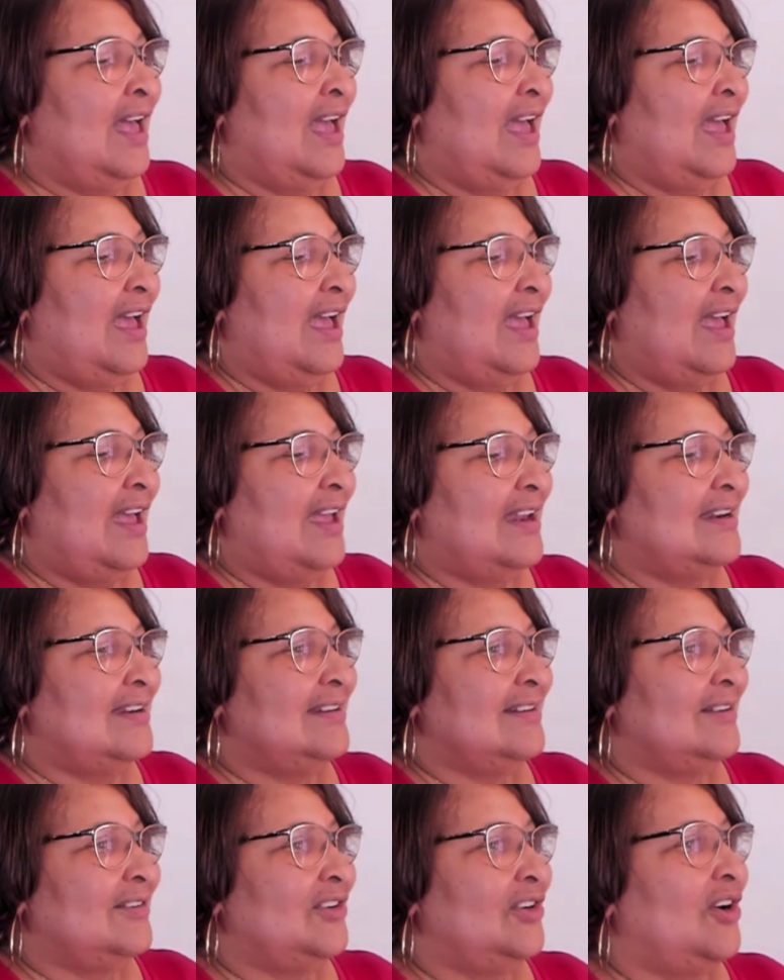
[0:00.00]

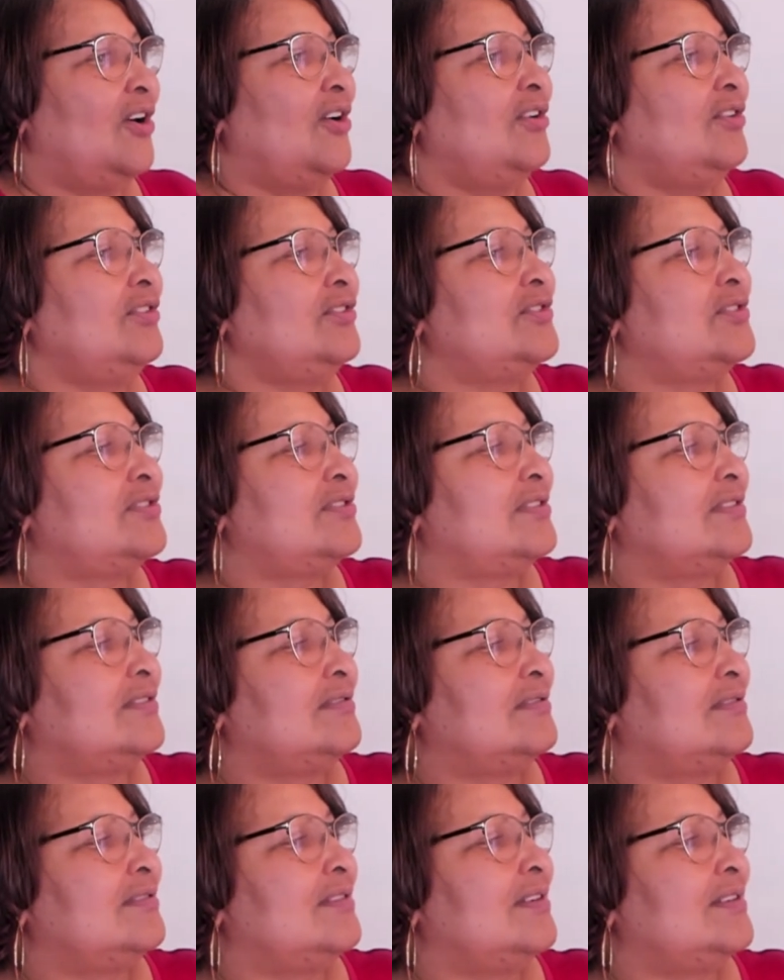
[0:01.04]
And, you know, it's
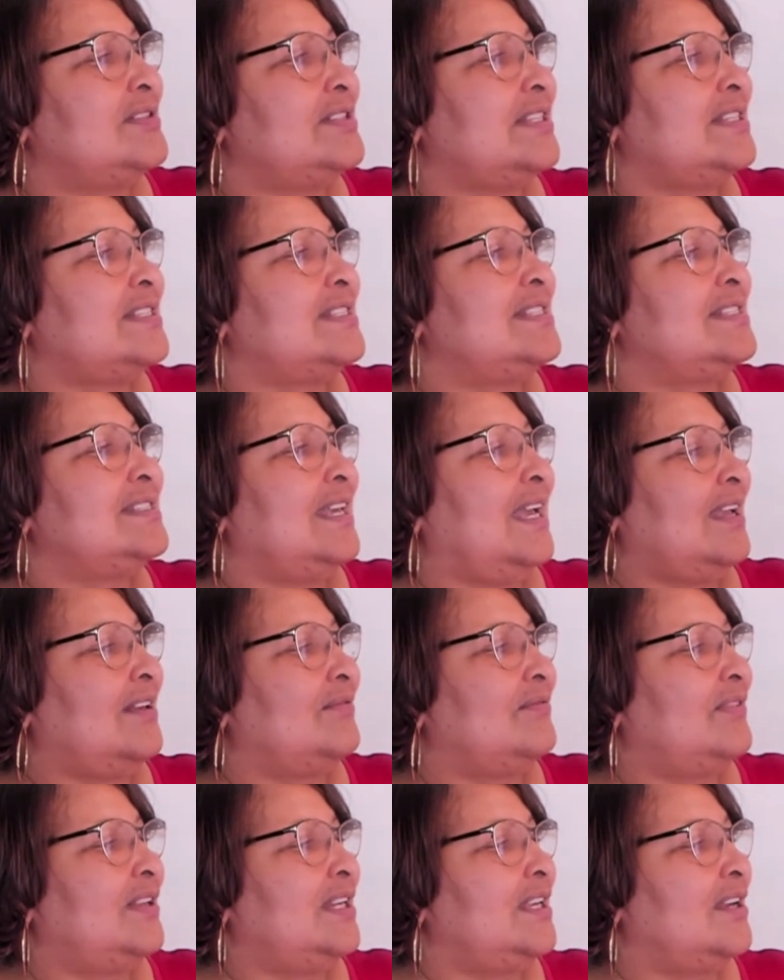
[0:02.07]
a 60
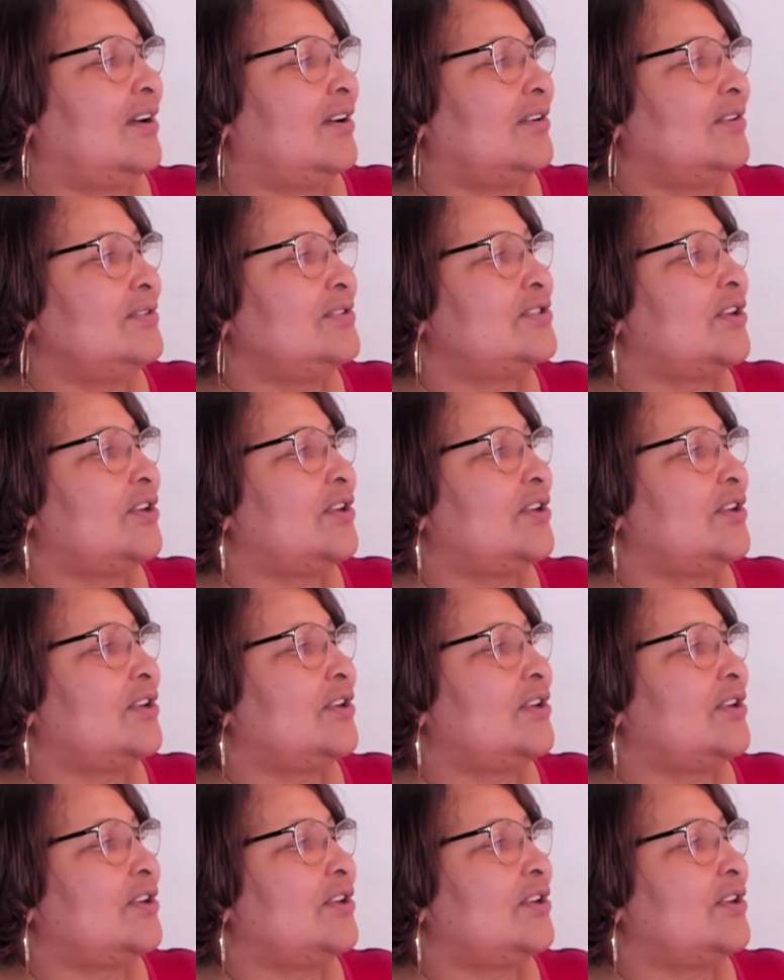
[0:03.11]
second video.